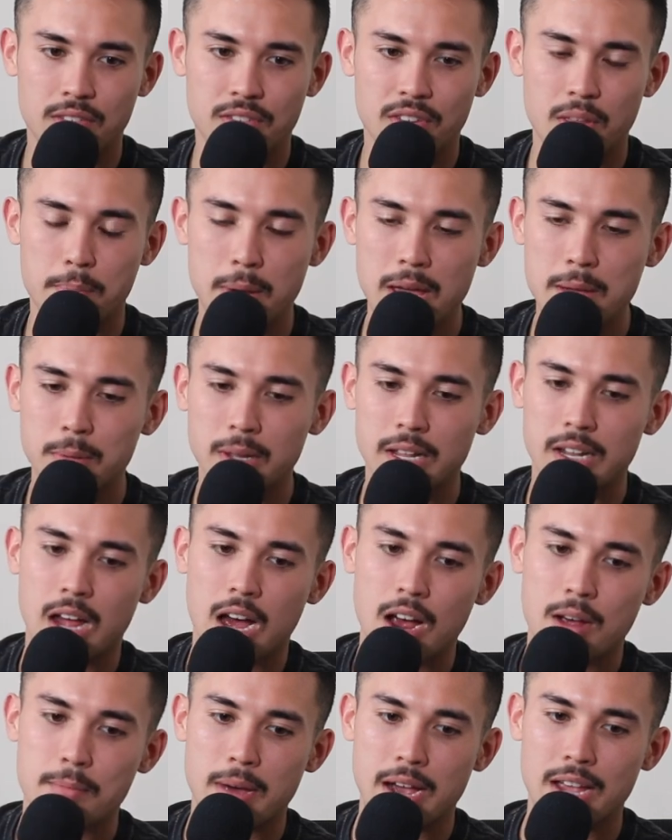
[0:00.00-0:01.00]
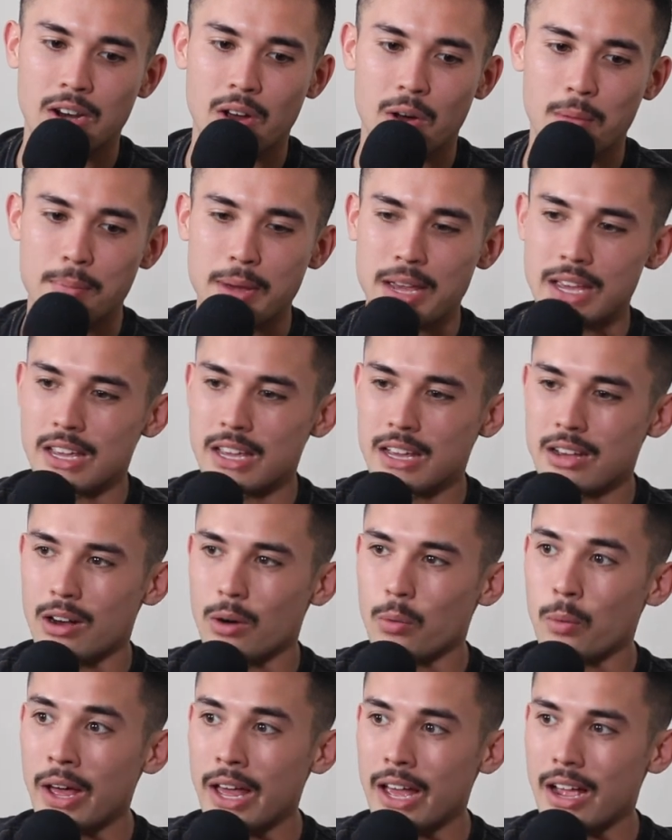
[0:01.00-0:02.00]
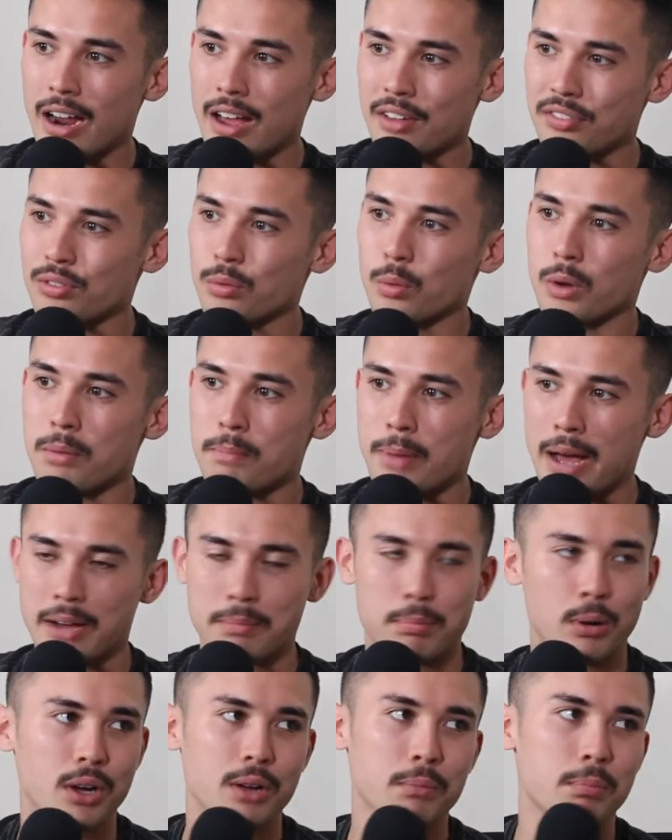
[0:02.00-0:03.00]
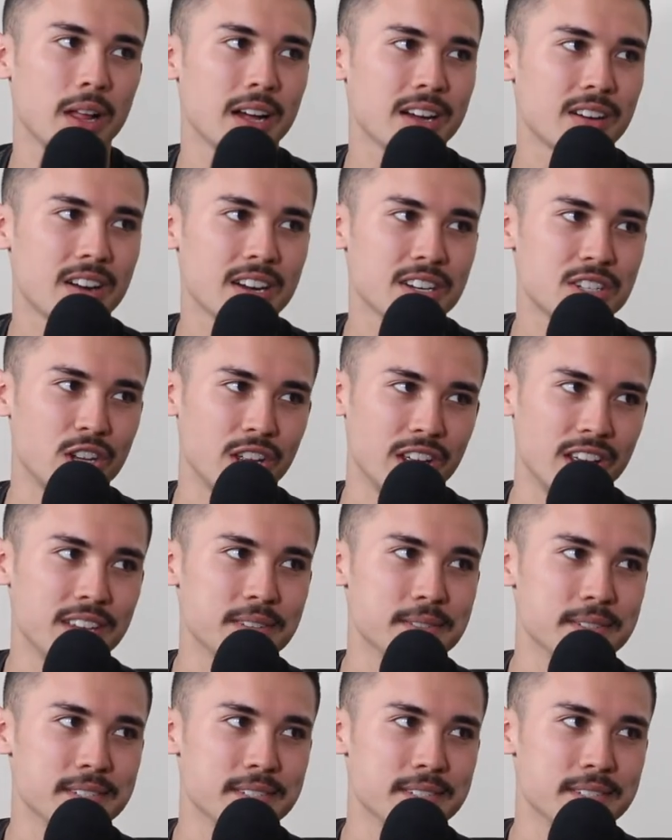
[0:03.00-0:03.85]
Uh, the people at home may not be aware as to what a back pocket plugger actually